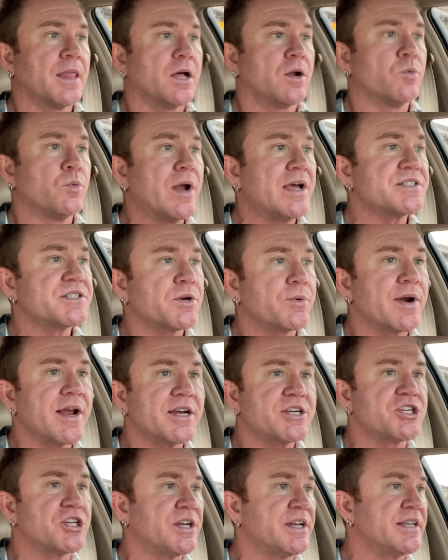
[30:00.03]

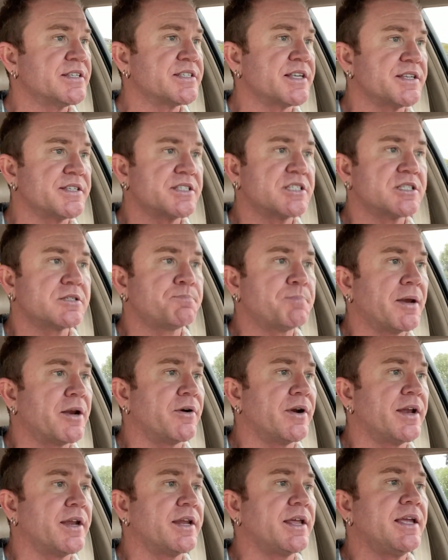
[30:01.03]
Resurrection isn't
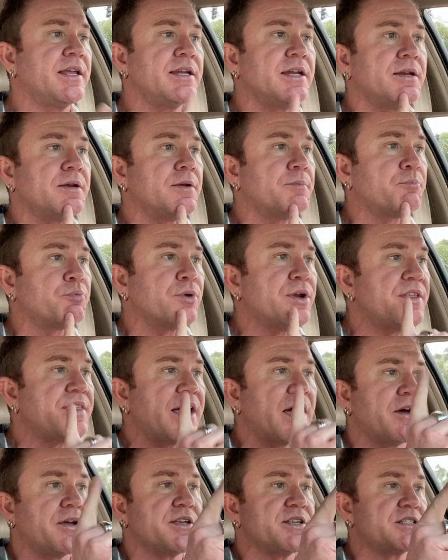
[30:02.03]
spirit. He didn't breathe
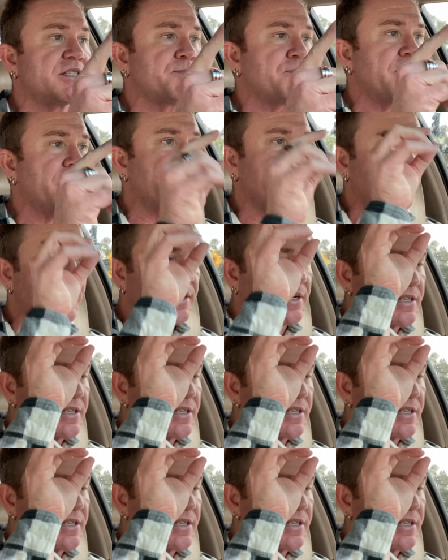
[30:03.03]
out his spirit and